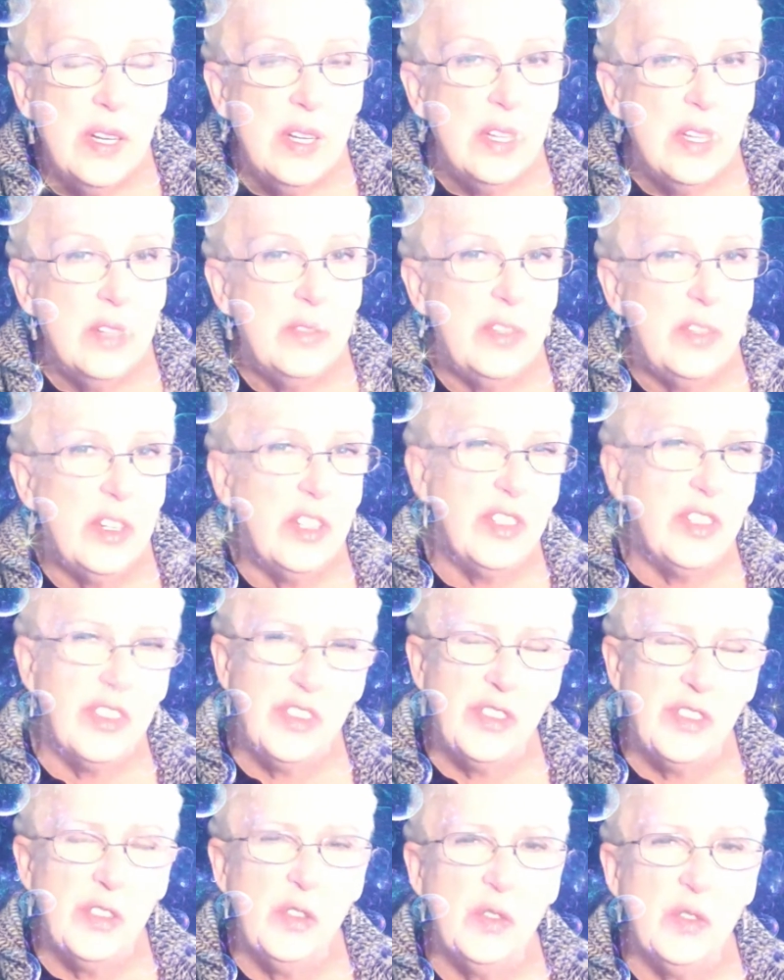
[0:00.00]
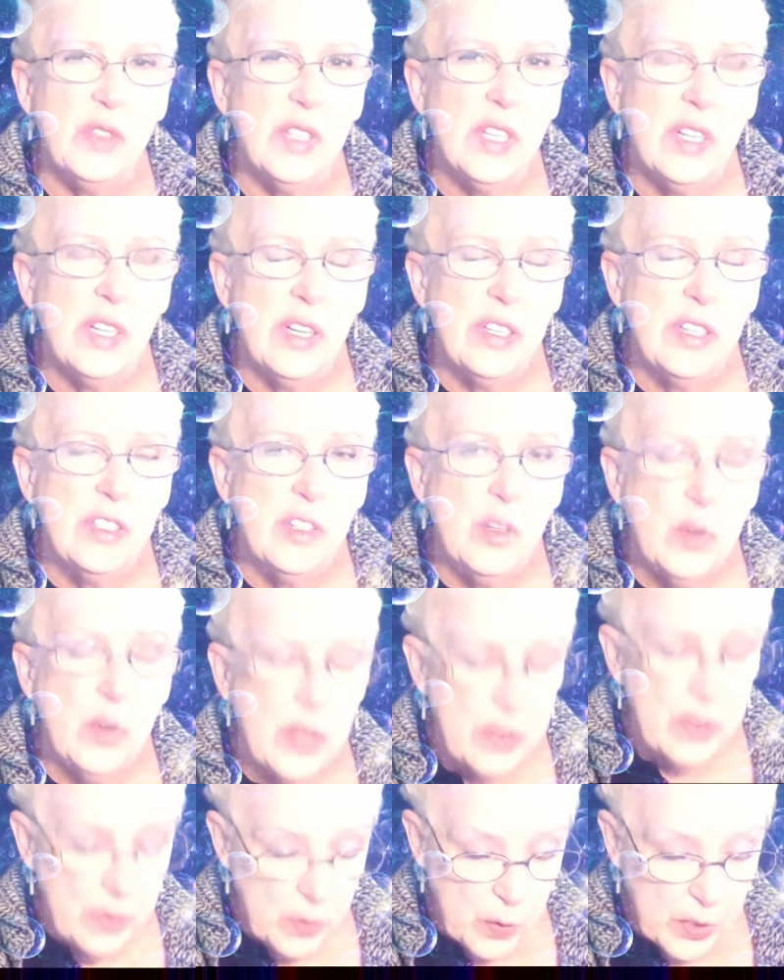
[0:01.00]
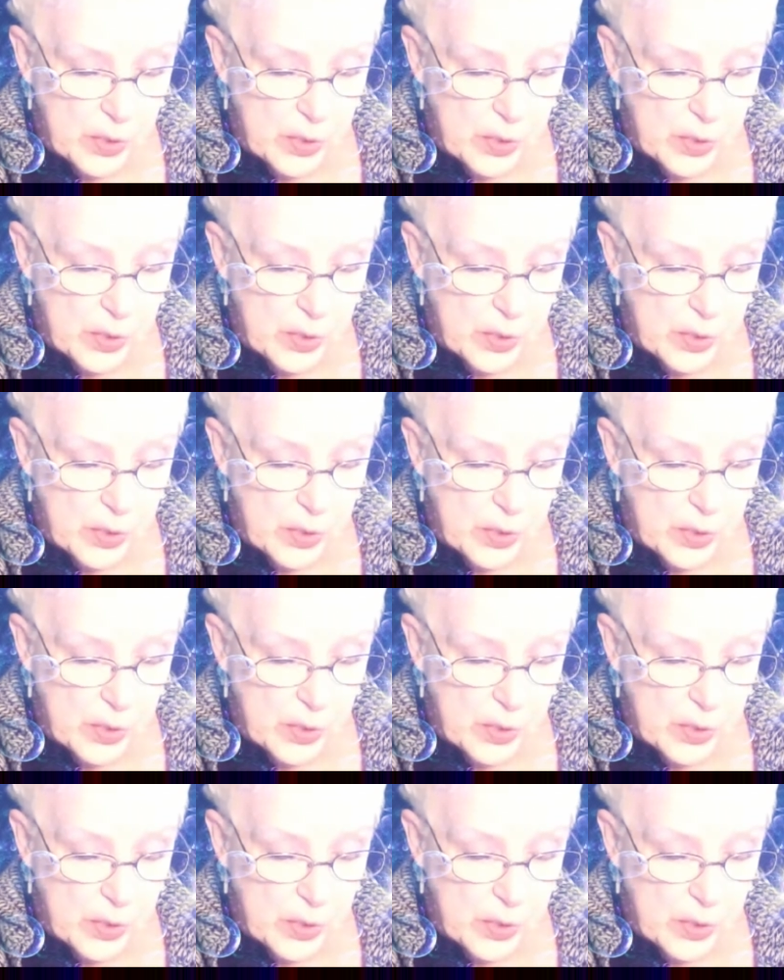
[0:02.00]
very soon that I know of, we're going